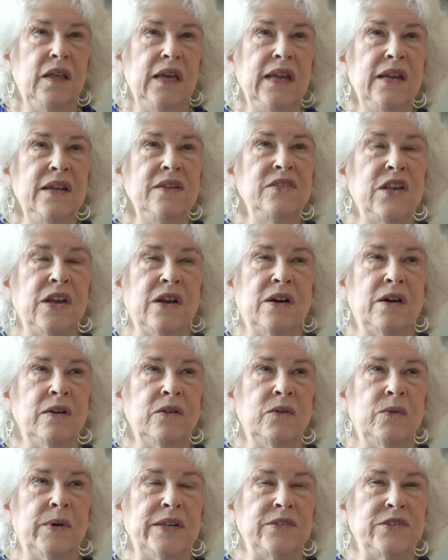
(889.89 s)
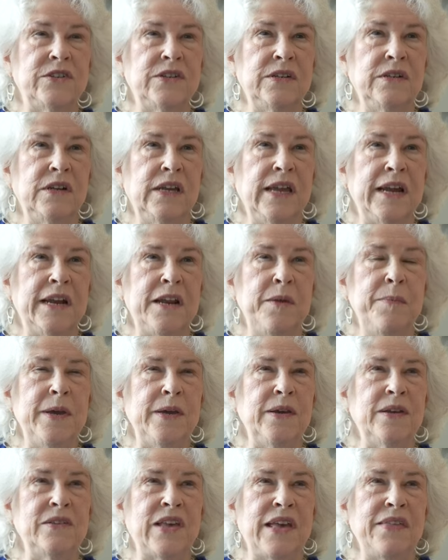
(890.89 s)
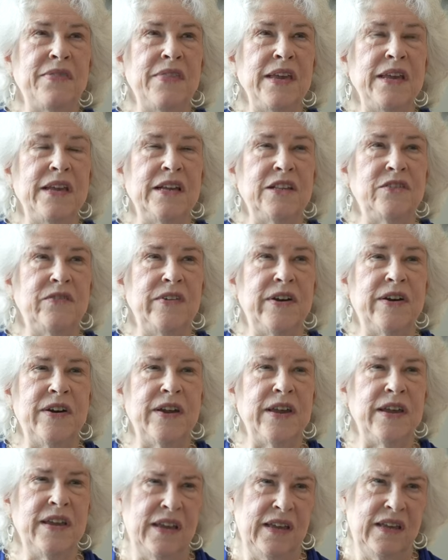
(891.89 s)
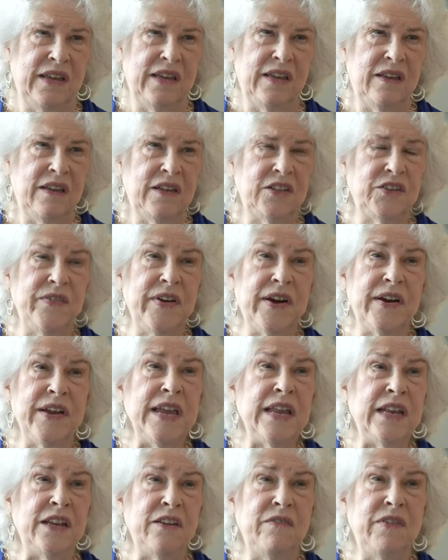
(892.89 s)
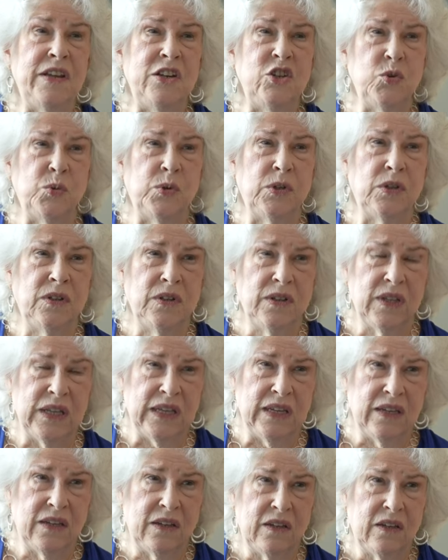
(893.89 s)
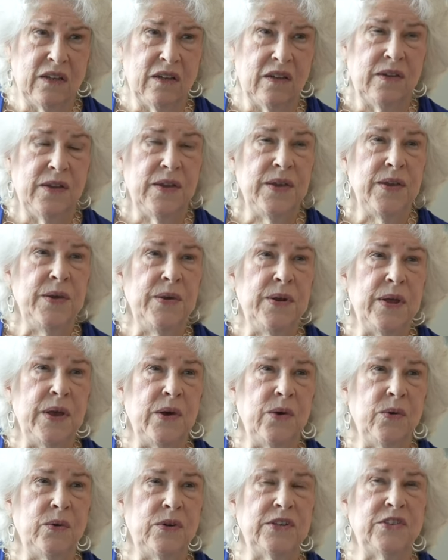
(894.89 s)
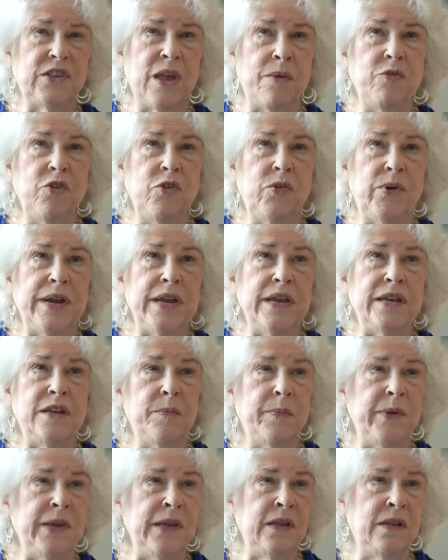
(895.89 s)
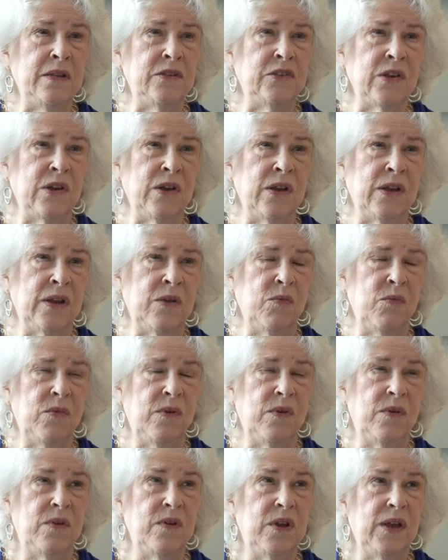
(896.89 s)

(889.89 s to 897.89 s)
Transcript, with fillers: is a hard question, Katie, because I think it's very, it's very individual. Mm-hmm. You know, to some degree, it depends on